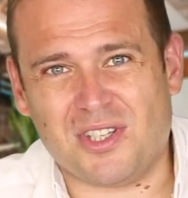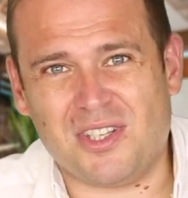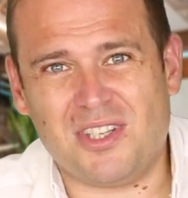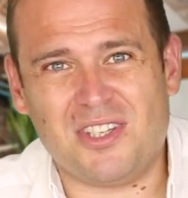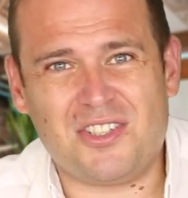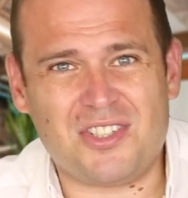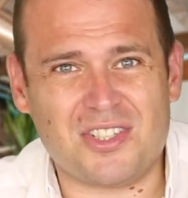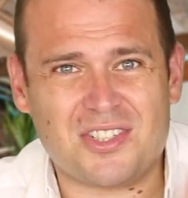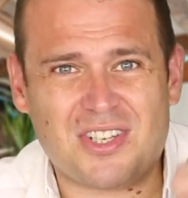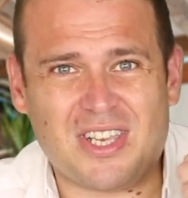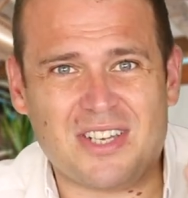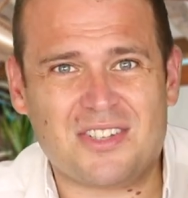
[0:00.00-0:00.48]
You'd
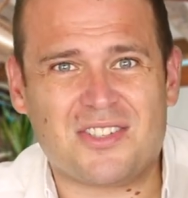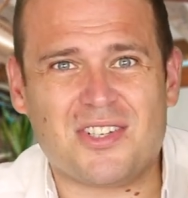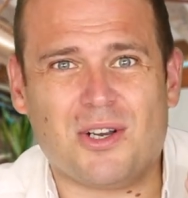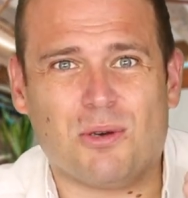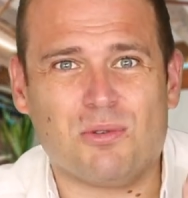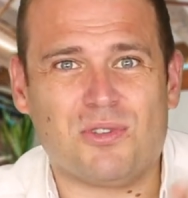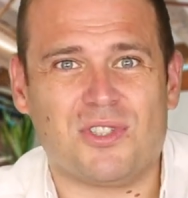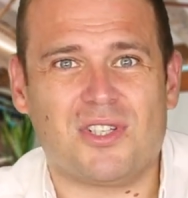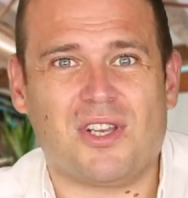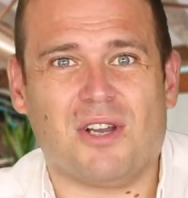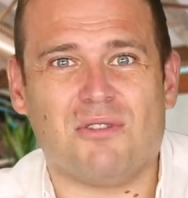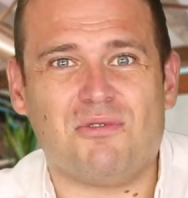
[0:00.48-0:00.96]
just get
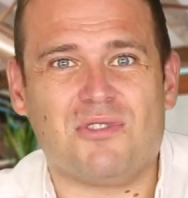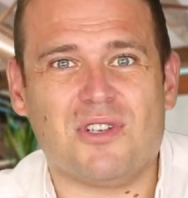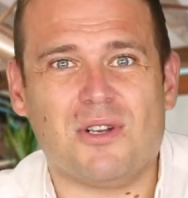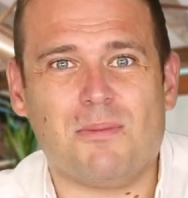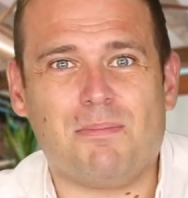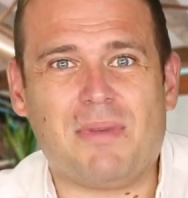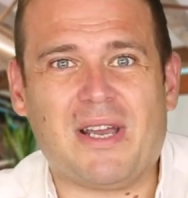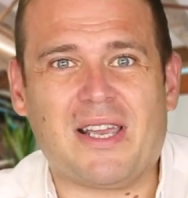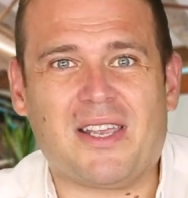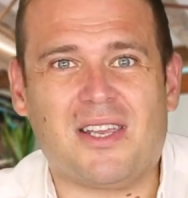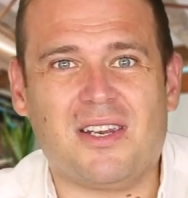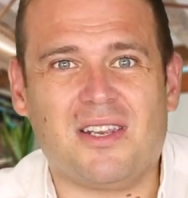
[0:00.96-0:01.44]
told to go to the
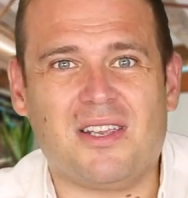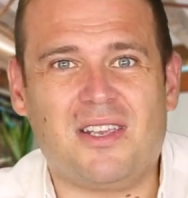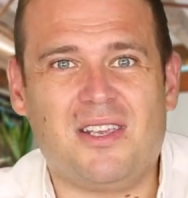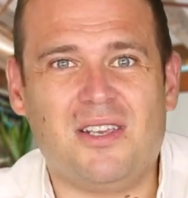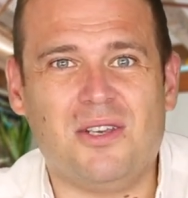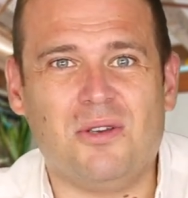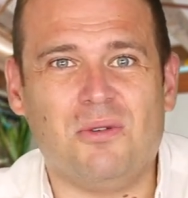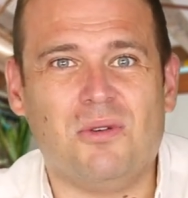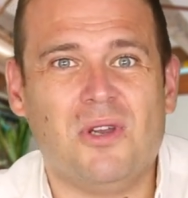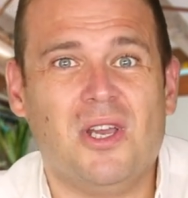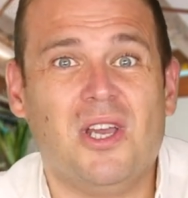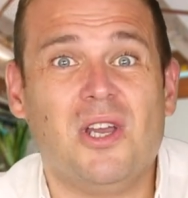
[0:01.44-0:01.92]
back of the
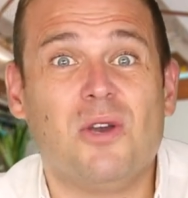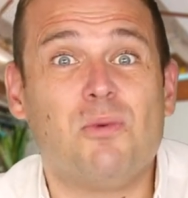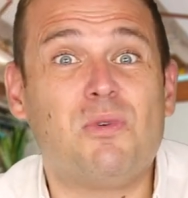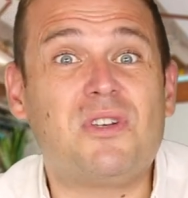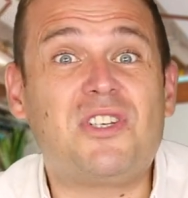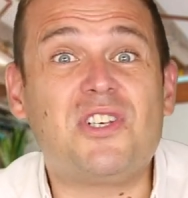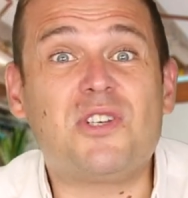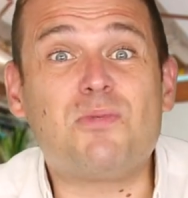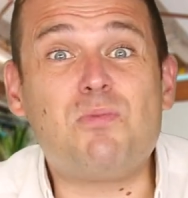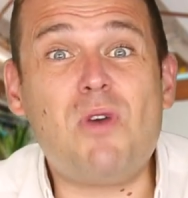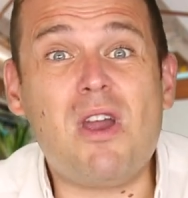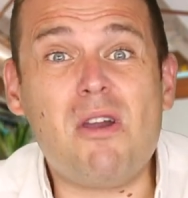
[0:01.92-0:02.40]
queue,
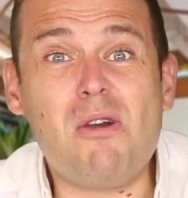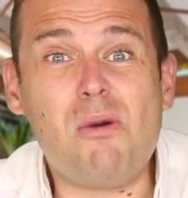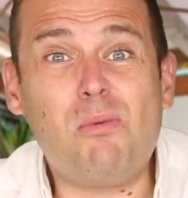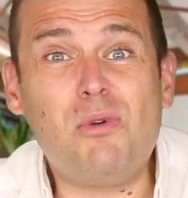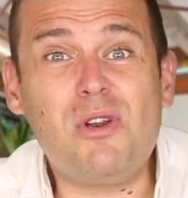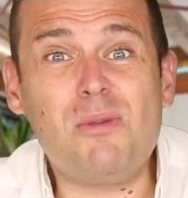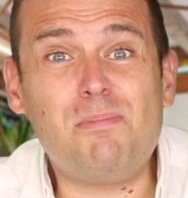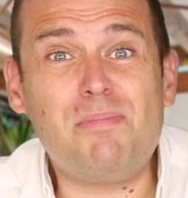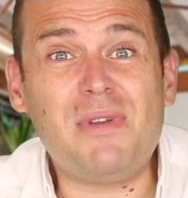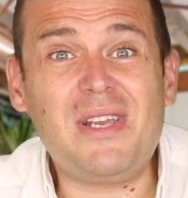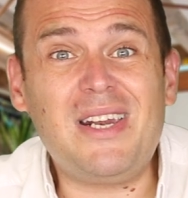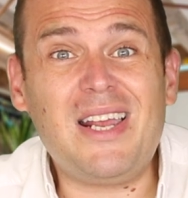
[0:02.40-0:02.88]
which is where I
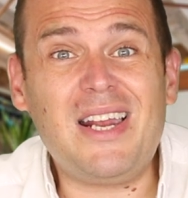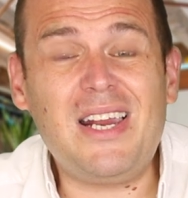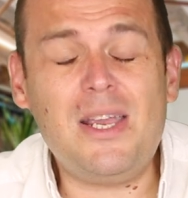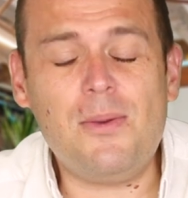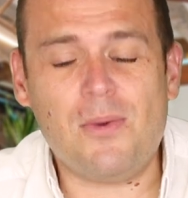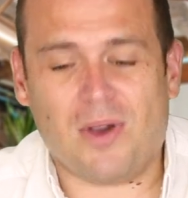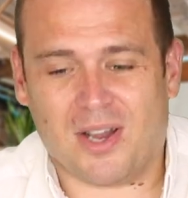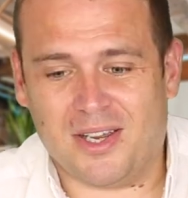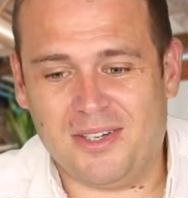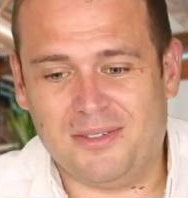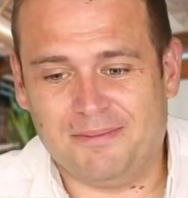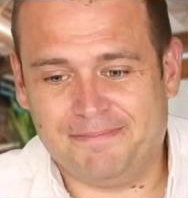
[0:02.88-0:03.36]
would have been
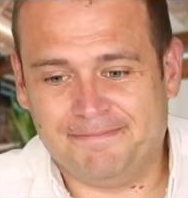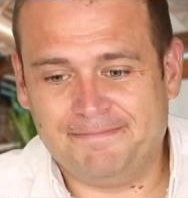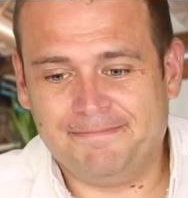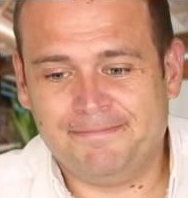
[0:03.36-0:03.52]
anyway.